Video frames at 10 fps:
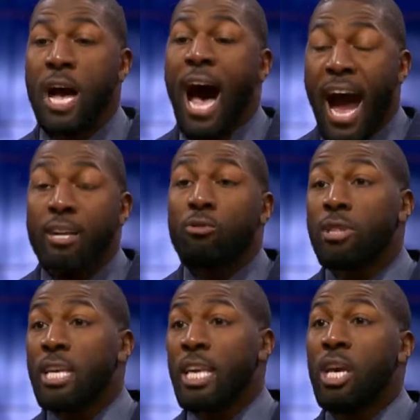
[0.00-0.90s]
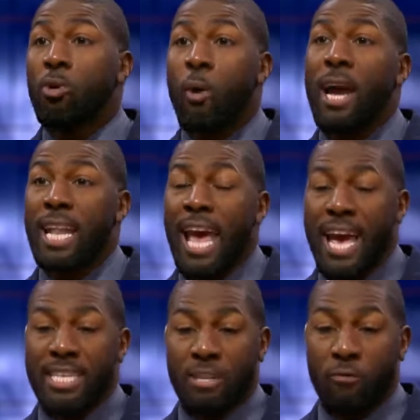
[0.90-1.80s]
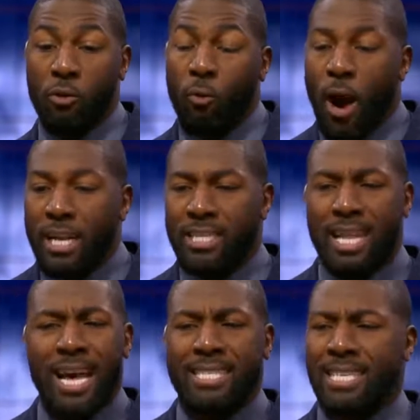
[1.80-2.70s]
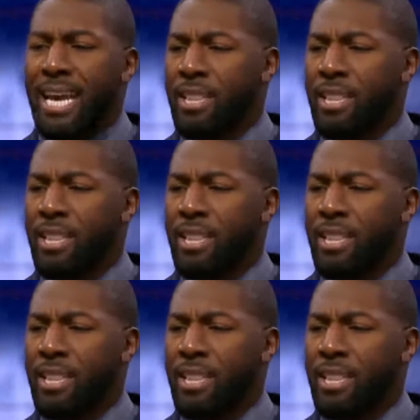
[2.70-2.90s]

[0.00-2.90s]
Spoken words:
I don't think he quite has. If you watched last night,